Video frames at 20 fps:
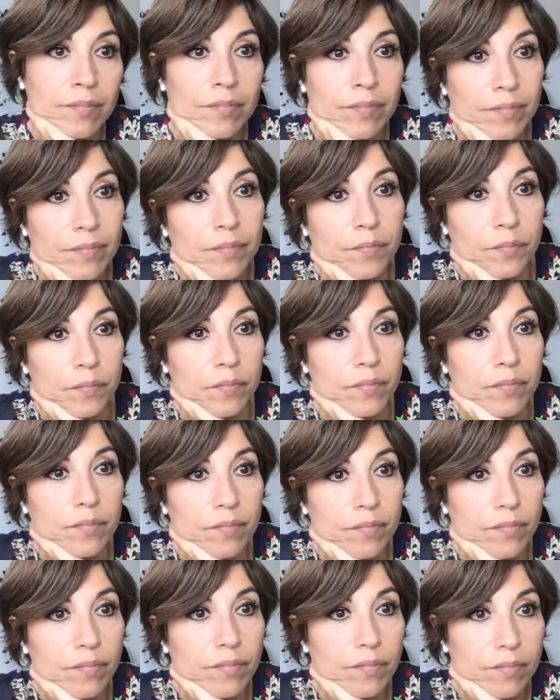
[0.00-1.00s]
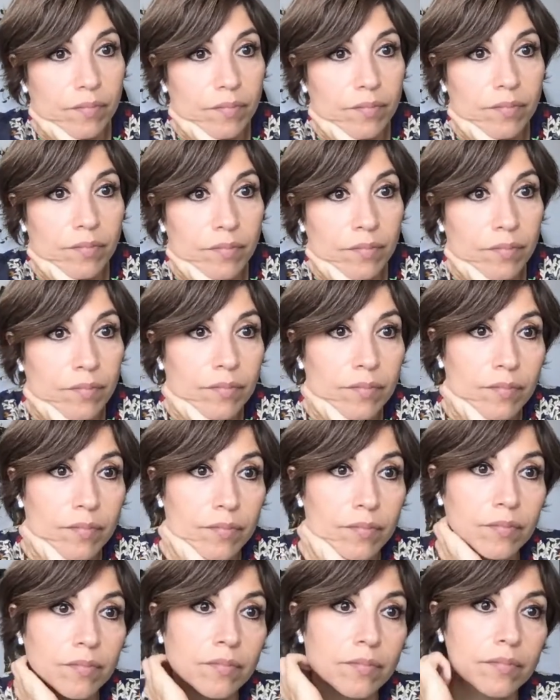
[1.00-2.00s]

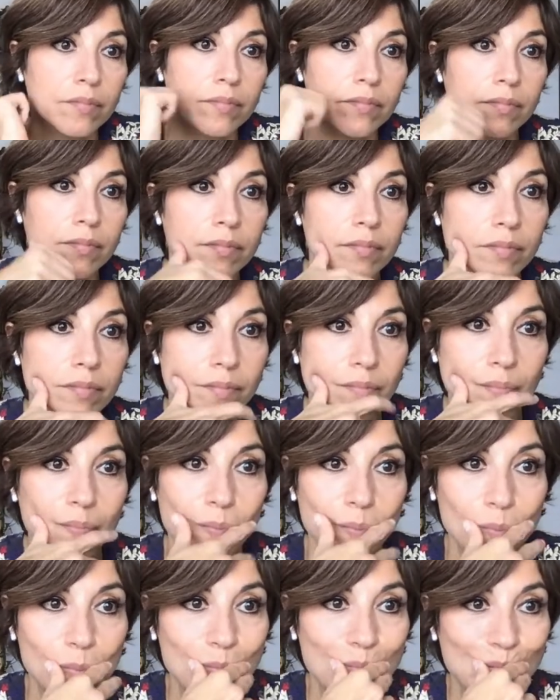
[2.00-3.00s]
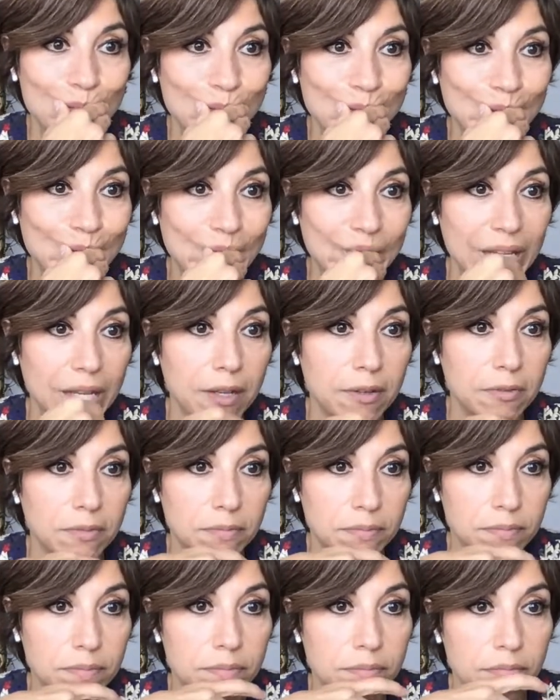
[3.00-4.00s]

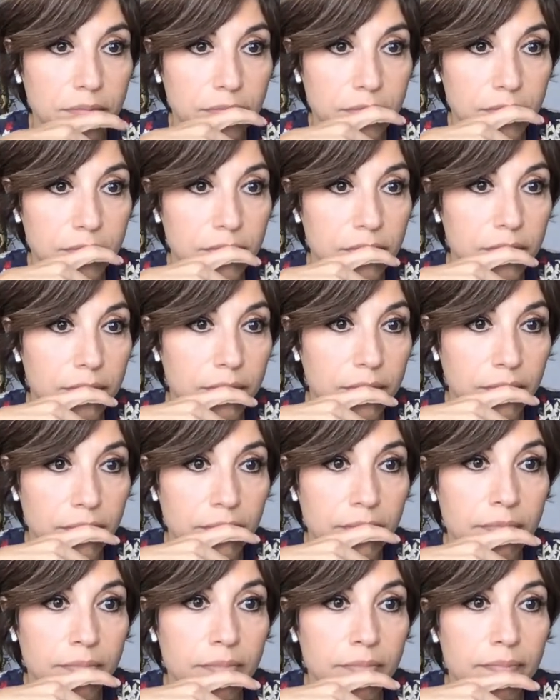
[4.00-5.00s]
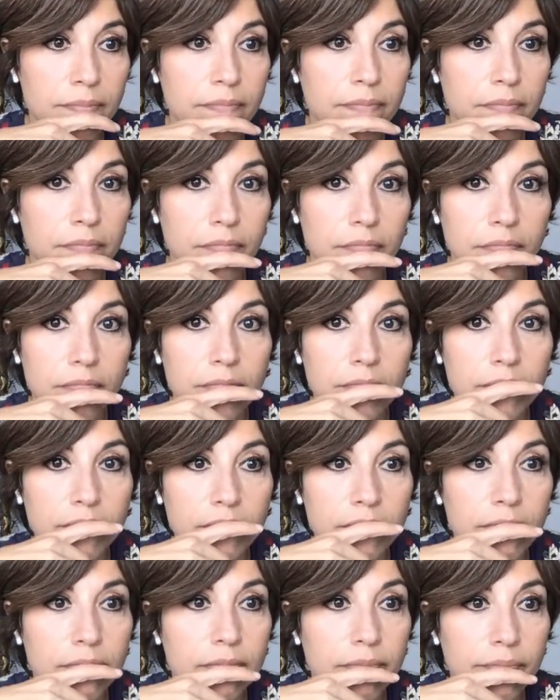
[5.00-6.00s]

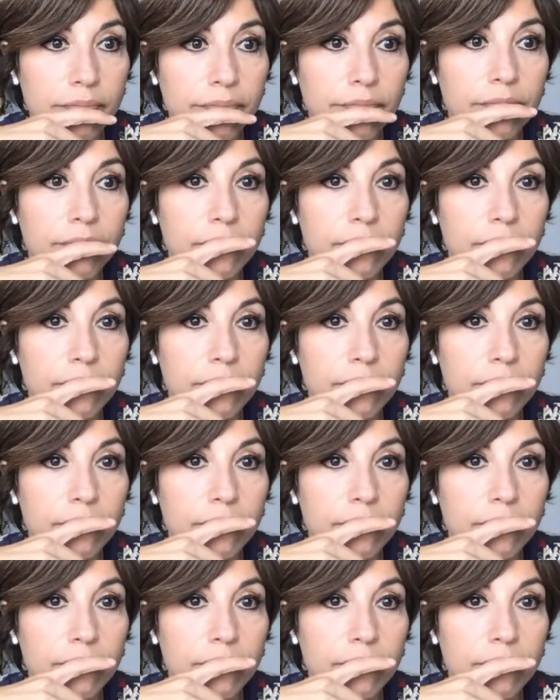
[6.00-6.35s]
No words are spoken by the person on screen.